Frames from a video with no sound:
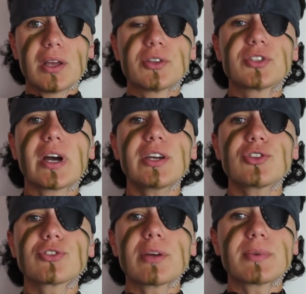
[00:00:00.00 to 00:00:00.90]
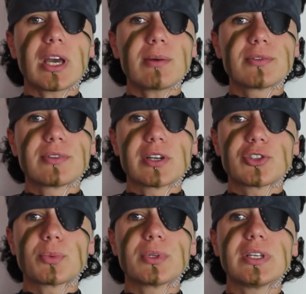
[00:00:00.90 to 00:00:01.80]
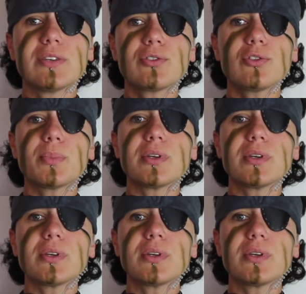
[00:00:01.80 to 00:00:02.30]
the tiger stripe camouflage is believed to have